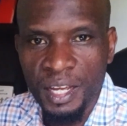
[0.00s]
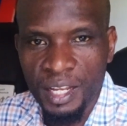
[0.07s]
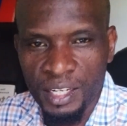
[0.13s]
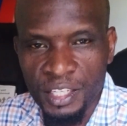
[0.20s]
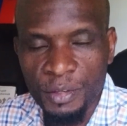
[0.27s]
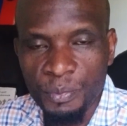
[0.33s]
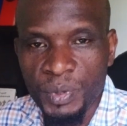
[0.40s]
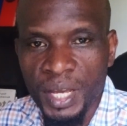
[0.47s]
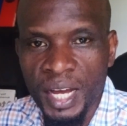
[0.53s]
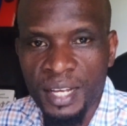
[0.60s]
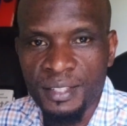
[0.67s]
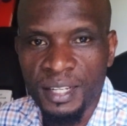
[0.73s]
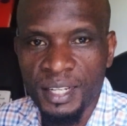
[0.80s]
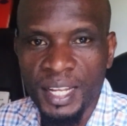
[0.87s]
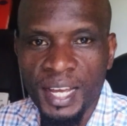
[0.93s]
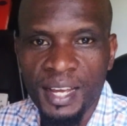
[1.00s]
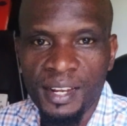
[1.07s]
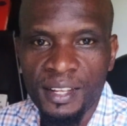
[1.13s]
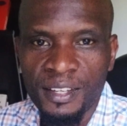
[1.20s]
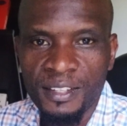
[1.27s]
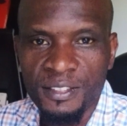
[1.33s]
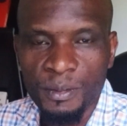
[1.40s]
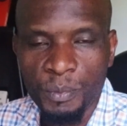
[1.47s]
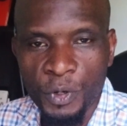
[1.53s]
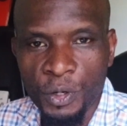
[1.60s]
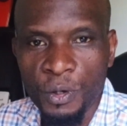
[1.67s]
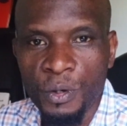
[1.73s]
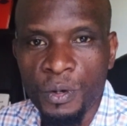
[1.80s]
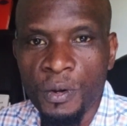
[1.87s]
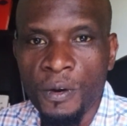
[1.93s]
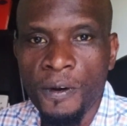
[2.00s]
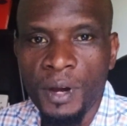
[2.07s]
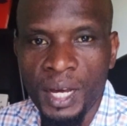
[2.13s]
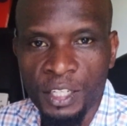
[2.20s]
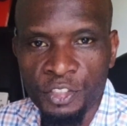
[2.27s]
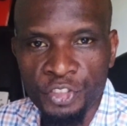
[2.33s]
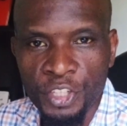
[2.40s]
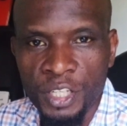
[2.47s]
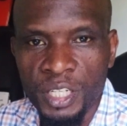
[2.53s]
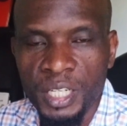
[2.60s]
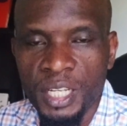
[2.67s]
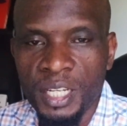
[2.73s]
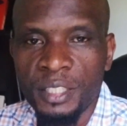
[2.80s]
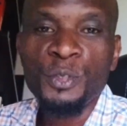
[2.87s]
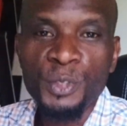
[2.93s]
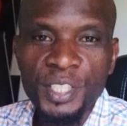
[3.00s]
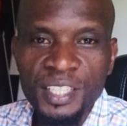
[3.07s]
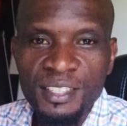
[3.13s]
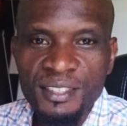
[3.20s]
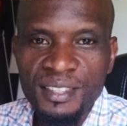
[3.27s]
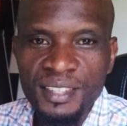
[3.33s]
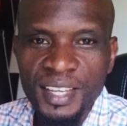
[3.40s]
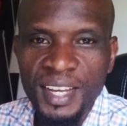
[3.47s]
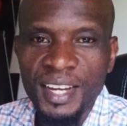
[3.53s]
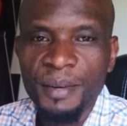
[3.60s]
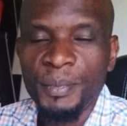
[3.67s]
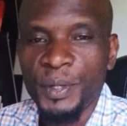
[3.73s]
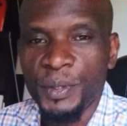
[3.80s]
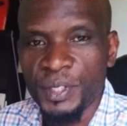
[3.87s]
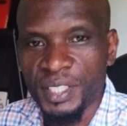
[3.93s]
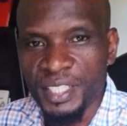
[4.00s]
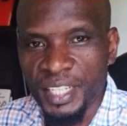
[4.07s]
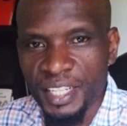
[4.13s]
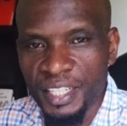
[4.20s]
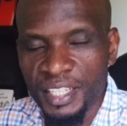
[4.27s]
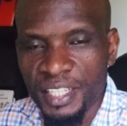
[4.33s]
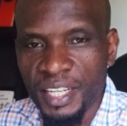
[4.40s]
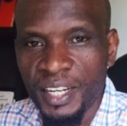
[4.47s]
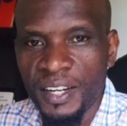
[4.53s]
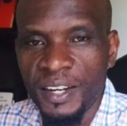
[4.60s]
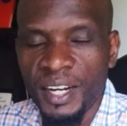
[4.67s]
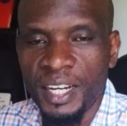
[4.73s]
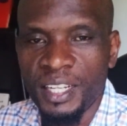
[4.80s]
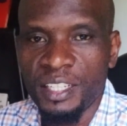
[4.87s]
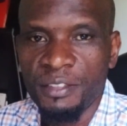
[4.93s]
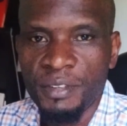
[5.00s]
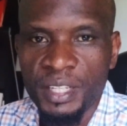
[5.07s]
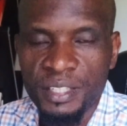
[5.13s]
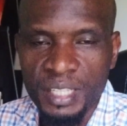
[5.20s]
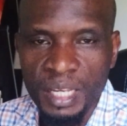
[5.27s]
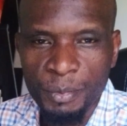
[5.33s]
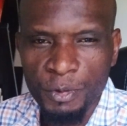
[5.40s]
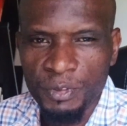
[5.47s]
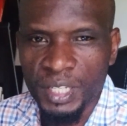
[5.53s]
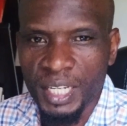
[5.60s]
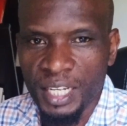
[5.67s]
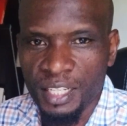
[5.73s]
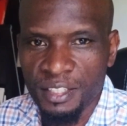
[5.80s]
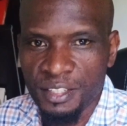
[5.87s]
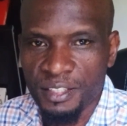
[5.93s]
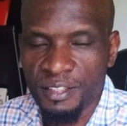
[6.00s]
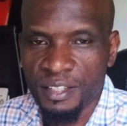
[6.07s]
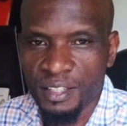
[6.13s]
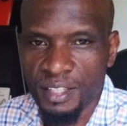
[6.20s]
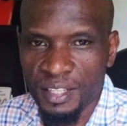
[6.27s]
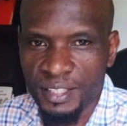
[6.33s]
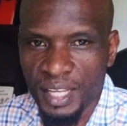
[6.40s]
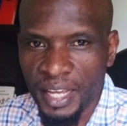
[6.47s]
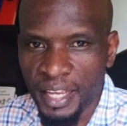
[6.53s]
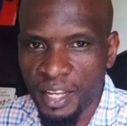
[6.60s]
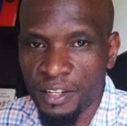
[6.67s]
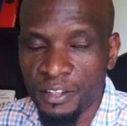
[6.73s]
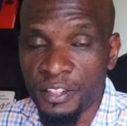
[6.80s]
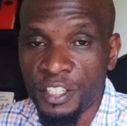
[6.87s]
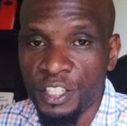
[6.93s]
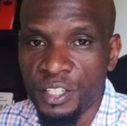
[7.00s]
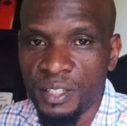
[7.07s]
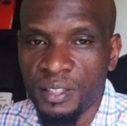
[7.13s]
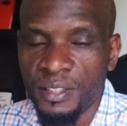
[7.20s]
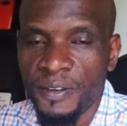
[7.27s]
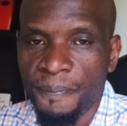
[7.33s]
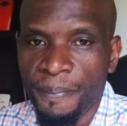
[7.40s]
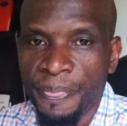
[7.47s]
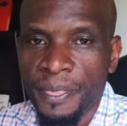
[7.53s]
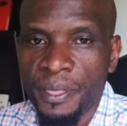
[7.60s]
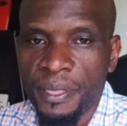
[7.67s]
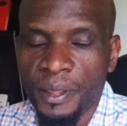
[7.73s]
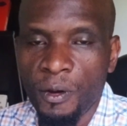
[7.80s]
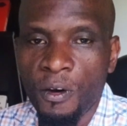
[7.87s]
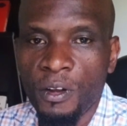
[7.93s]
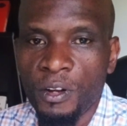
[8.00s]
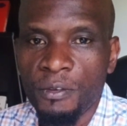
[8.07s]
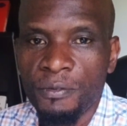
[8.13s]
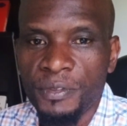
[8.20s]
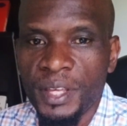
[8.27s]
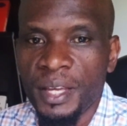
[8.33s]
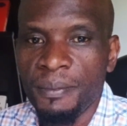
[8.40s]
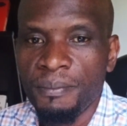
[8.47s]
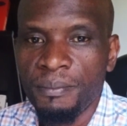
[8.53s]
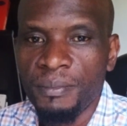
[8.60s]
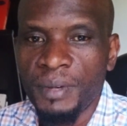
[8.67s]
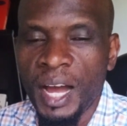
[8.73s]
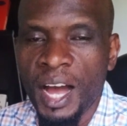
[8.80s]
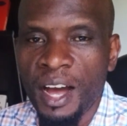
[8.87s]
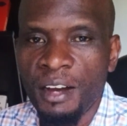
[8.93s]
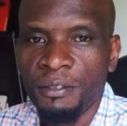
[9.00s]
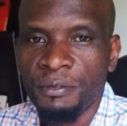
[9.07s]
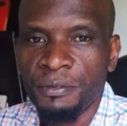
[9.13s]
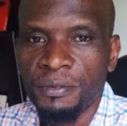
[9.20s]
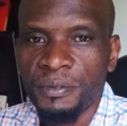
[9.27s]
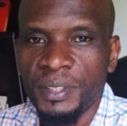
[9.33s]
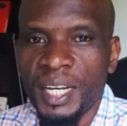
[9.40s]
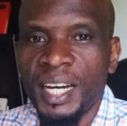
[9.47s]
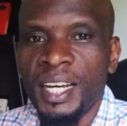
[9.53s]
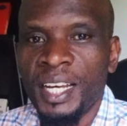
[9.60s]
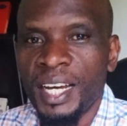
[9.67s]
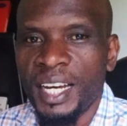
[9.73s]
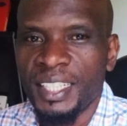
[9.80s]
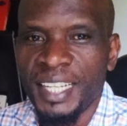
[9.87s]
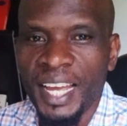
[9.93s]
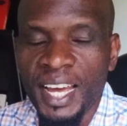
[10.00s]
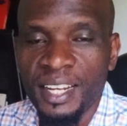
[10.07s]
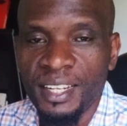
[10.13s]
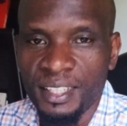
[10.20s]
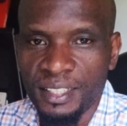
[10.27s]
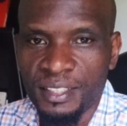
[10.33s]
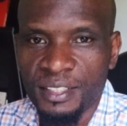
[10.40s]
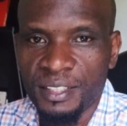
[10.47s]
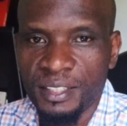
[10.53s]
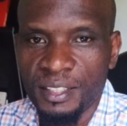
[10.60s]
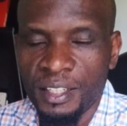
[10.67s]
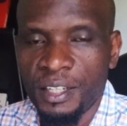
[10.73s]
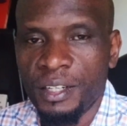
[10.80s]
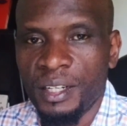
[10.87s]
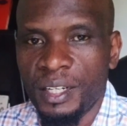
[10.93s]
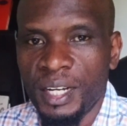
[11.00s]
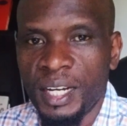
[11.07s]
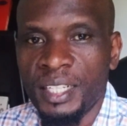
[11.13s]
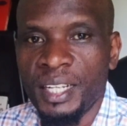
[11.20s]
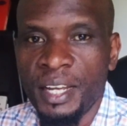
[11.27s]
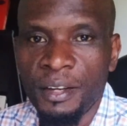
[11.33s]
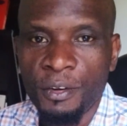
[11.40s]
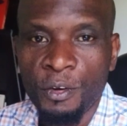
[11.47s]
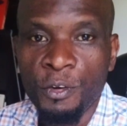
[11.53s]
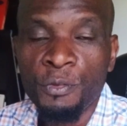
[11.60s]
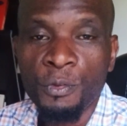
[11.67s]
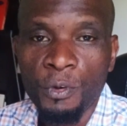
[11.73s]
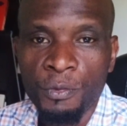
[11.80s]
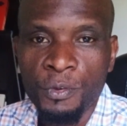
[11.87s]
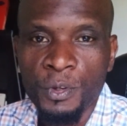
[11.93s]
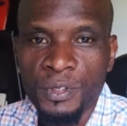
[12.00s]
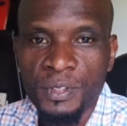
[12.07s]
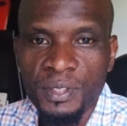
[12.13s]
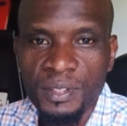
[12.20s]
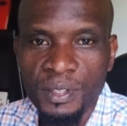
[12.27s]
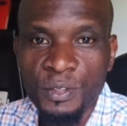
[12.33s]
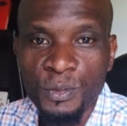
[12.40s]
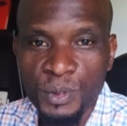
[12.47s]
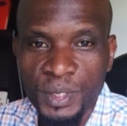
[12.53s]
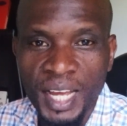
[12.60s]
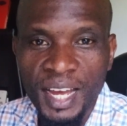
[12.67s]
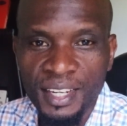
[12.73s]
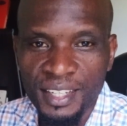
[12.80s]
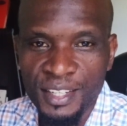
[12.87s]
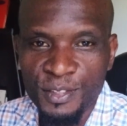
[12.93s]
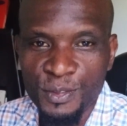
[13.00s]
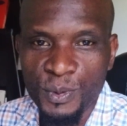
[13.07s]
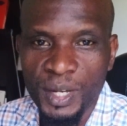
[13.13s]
Libya has a dialect, Morocco, Algeria, Tunisia, Mauritania, and even some of the countries in the Sahel region. All of them have a dialect. And of course, Sudan as